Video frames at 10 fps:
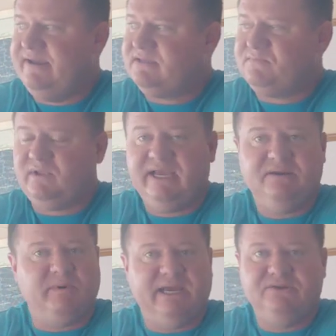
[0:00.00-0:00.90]

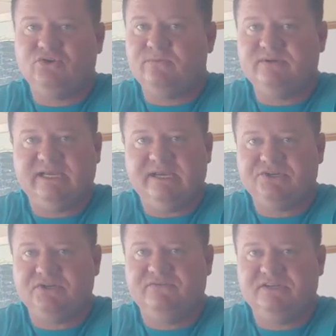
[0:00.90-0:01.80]
explained my
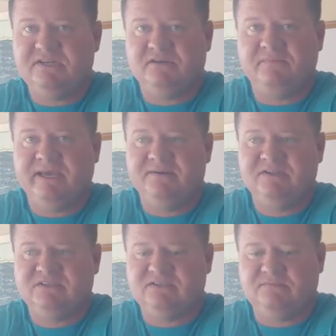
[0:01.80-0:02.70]
interpretation of the Ten
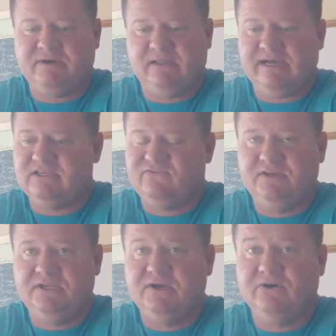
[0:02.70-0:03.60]
Commandments in my last
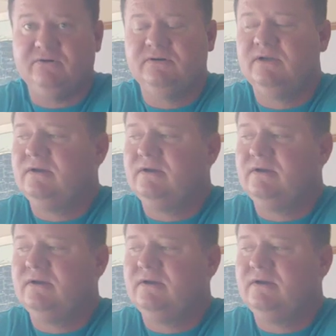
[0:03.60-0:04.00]
video.